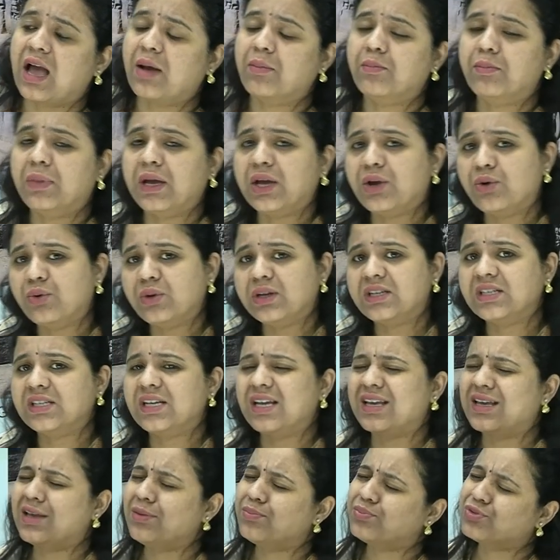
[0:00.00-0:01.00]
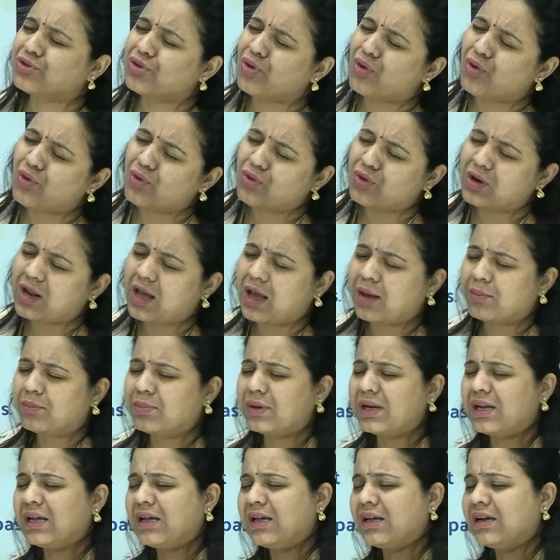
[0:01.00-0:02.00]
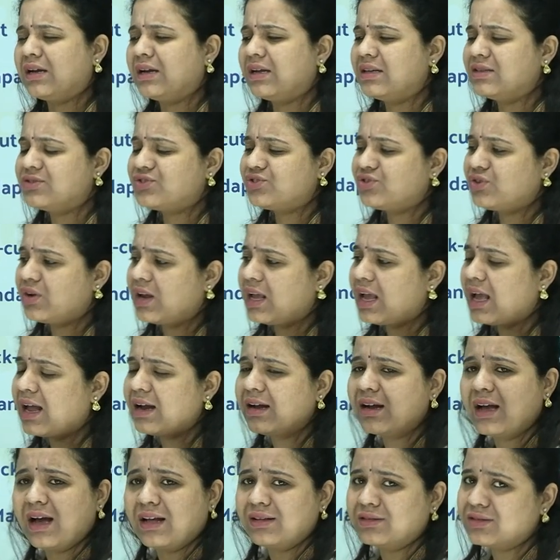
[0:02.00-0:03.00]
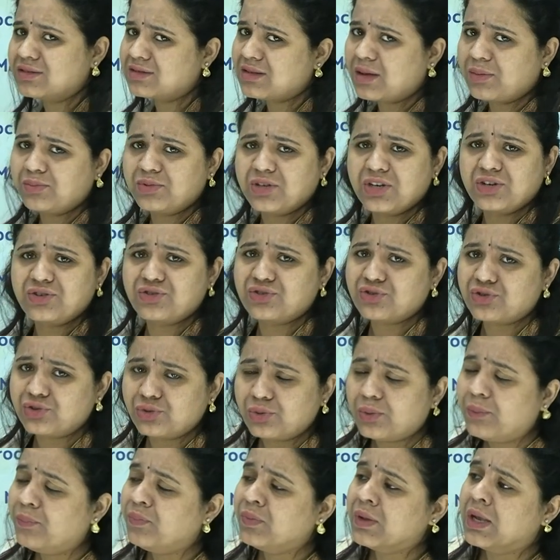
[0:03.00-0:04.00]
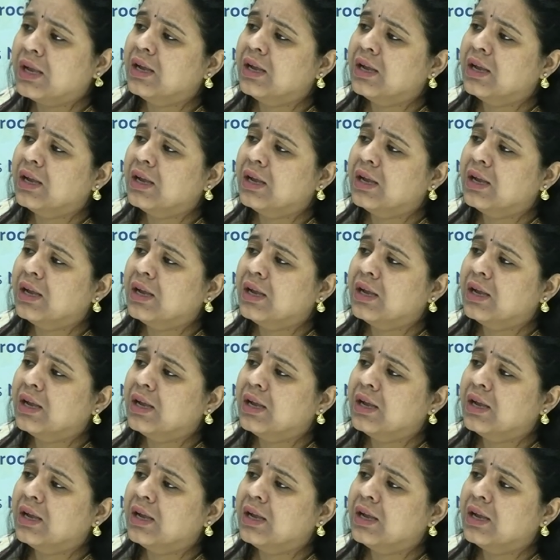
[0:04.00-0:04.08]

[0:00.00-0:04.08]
ambiguity keeps on happening in history and other subjects too.